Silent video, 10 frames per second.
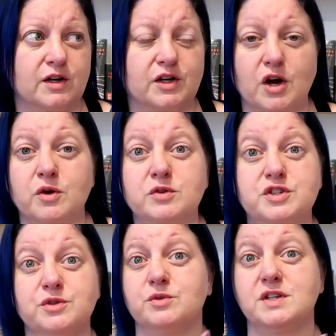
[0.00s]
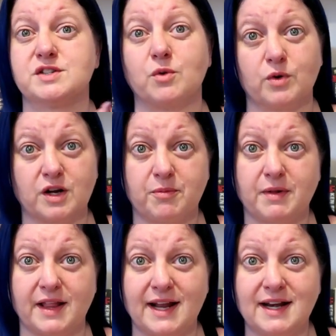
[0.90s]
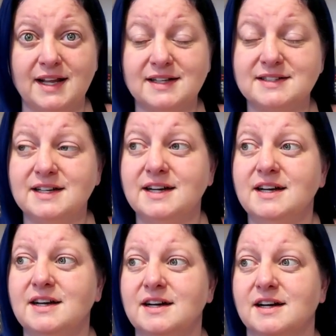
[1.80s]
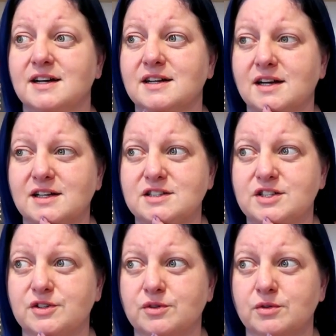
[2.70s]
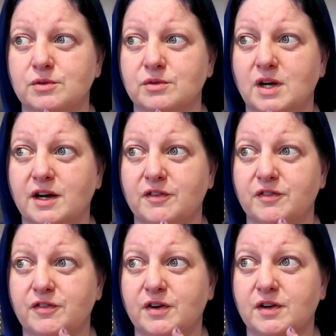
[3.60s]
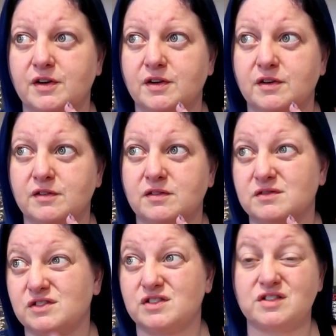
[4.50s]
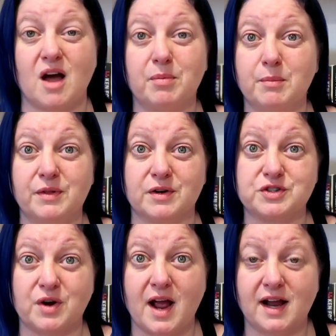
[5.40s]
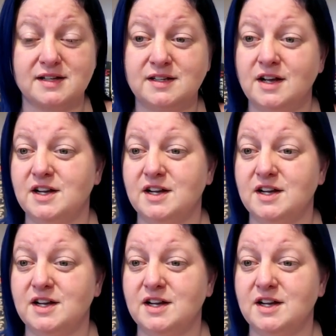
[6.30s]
go to this orc planet to kind of stop them in their tracks.